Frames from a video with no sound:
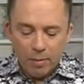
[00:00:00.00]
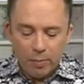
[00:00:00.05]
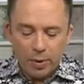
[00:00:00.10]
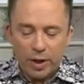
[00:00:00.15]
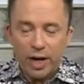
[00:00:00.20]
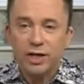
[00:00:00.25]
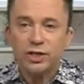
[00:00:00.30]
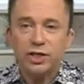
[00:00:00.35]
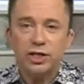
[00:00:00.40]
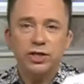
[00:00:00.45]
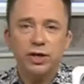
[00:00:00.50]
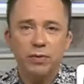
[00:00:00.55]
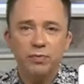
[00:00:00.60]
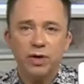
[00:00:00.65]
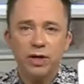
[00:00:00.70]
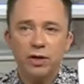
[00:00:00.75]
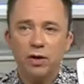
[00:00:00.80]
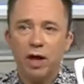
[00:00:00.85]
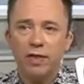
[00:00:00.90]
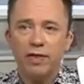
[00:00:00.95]
but actually,
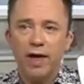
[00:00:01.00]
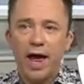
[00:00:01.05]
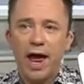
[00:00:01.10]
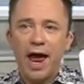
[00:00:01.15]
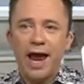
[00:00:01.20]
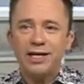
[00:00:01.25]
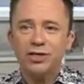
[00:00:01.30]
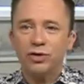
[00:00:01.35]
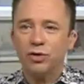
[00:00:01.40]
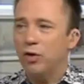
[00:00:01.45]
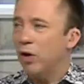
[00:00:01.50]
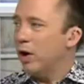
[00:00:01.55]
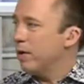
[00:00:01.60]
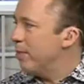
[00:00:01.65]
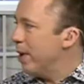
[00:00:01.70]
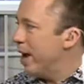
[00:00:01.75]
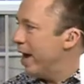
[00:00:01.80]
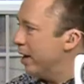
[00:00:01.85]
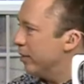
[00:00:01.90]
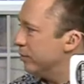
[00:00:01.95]
something like that, eight or
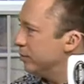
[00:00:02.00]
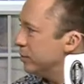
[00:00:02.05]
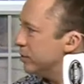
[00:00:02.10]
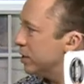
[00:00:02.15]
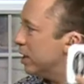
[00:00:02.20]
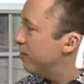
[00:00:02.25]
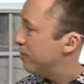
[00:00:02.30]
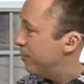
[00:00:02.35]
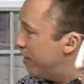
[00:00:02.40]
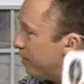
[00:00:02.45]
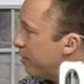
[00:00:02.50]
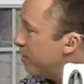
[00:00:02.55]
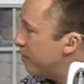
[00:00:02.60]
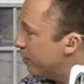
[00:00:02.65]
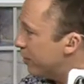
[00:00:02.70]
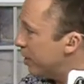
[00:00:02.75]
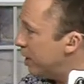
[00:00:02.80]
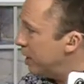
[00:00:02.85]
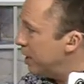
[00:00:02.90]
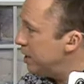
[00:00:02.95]
nine pounds, yeah. very,
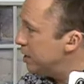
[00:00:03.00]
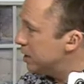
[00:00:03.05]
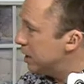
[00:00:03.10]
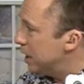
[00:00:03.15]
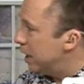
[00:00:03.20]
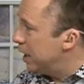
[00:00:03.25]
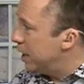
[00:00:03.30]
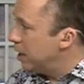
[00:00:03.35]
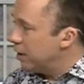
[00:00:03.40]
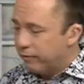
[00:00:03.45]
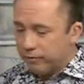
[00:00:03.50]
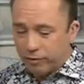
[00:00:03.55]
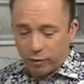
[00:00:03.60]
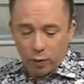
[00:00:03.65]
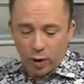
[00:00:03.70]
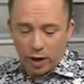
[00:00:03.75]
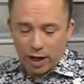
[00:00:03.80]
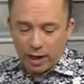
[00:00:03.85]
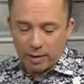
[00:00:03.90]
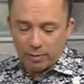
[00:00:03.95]
very easily
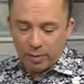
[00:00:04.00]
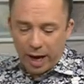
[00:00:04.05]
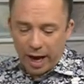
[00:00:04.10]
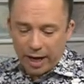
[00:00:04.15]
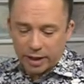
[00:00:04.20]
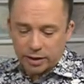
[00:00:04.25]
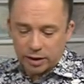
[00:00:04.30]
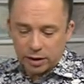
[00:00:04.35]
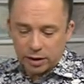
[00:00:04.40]
Absolutely. for one ink pad.